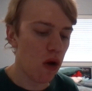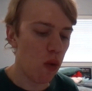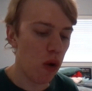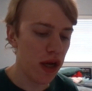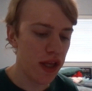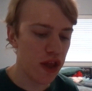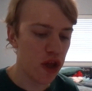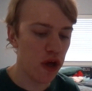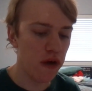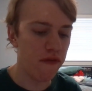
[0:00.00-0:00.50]

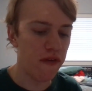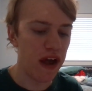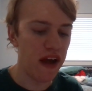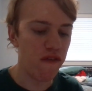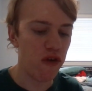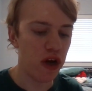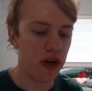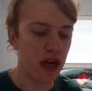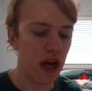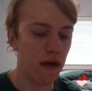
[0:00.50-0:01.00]
What's your
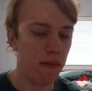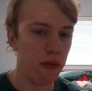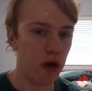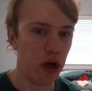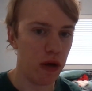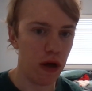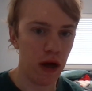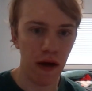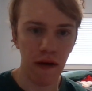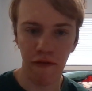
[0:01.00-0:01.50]
favorite
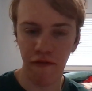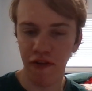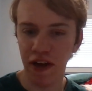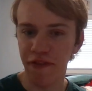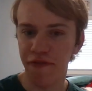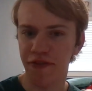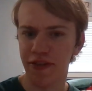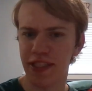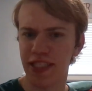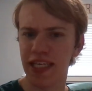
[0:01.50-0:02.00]
number?
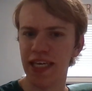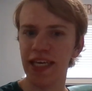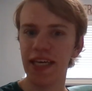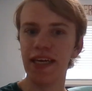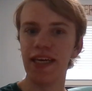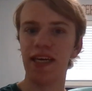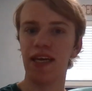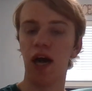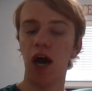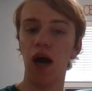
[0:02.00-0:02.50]

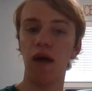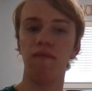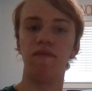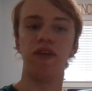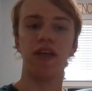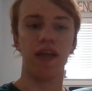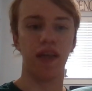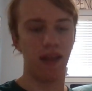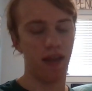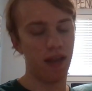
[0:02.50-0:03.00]
15,
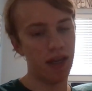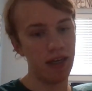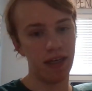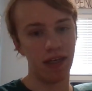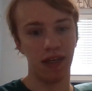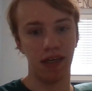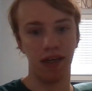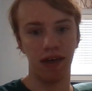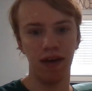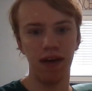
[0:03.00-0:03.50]

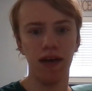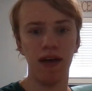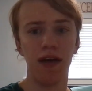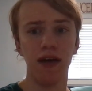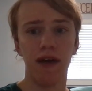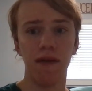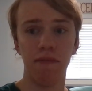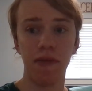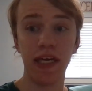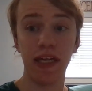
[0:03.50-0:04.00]
obviously.
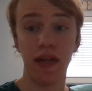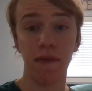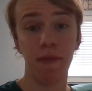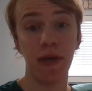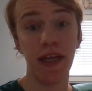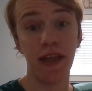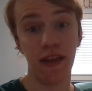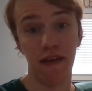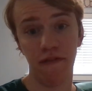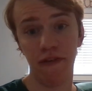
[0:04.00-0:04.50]
Pizza
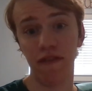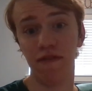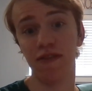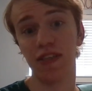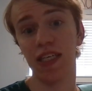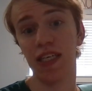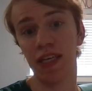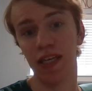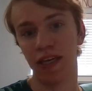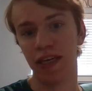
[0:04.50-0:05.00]
Pizza
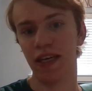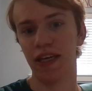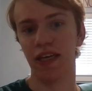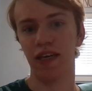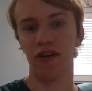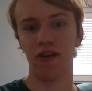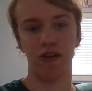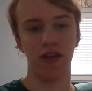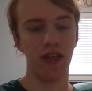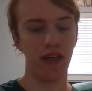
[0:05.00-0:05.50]
15
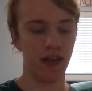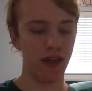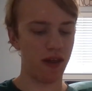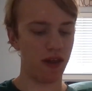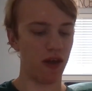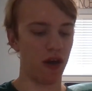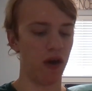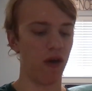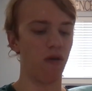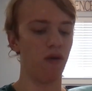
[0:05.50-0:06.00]
here,
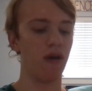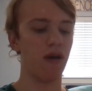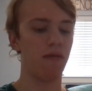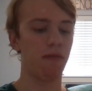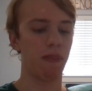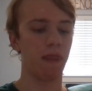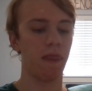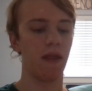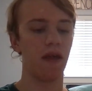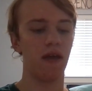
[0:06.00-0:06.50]
so
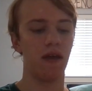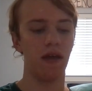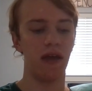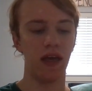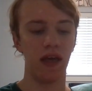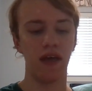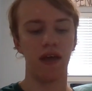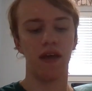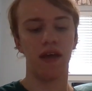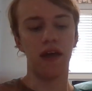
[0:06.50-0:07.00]

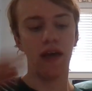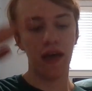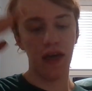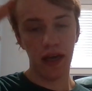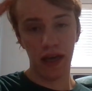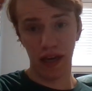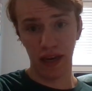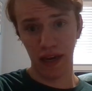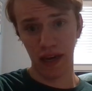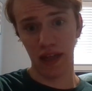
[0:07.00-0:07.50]
it
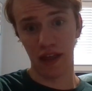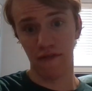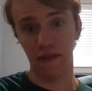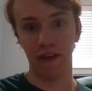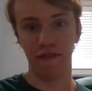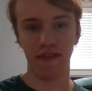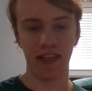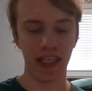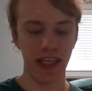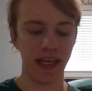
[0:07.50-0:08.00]
is
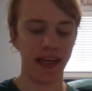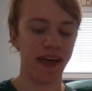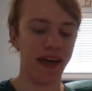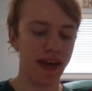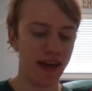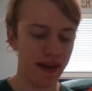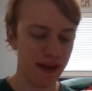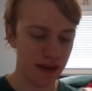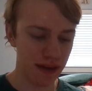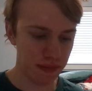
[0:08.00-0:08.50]

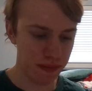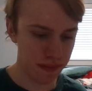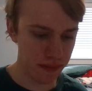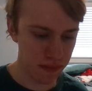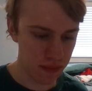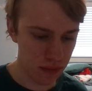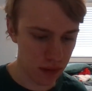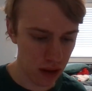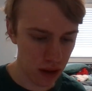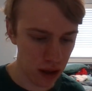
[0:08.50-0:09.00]
15.
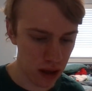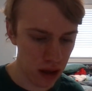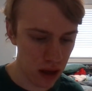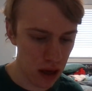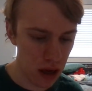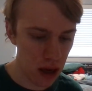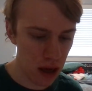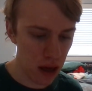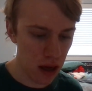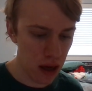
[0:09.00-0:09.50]

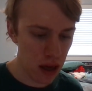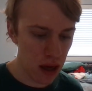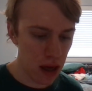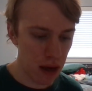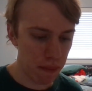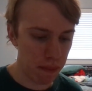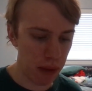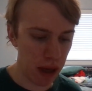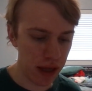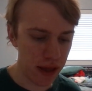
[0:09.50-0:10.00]

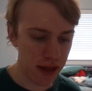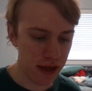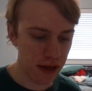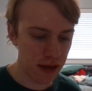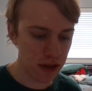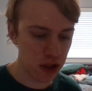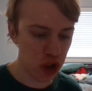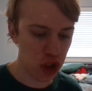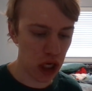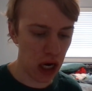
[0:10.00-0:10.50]

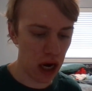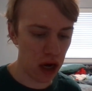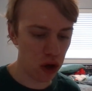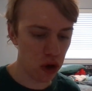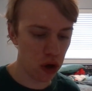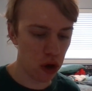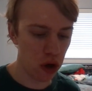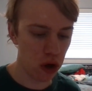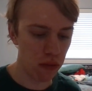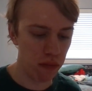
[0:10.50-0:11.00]
Best
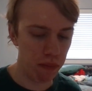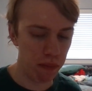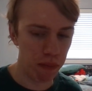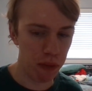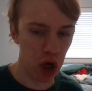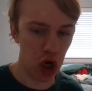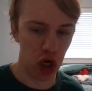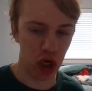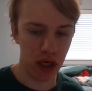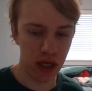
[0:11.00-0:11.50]
childhood
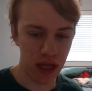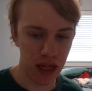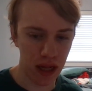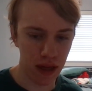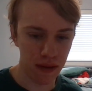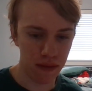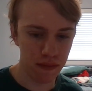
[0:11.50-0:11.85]
book.